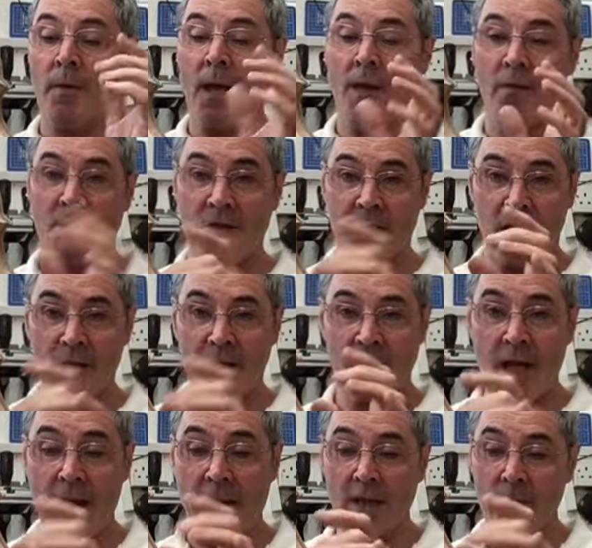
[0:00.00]
and there's the
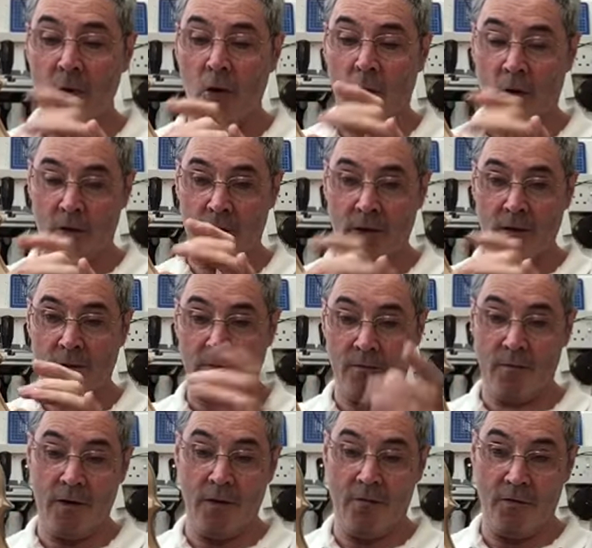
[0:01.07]
second mould
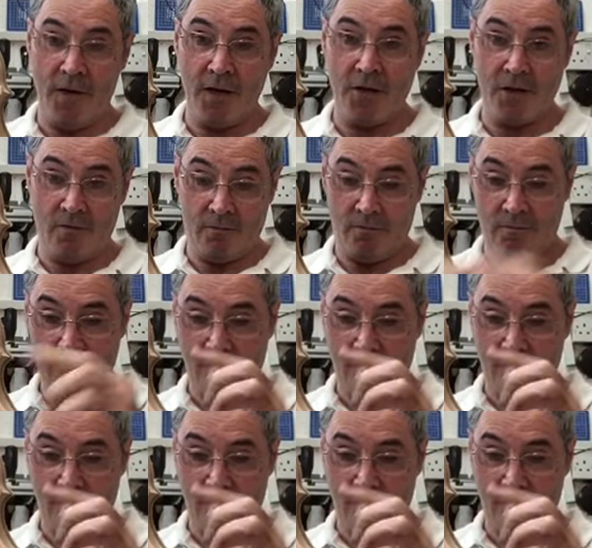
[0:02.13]
of this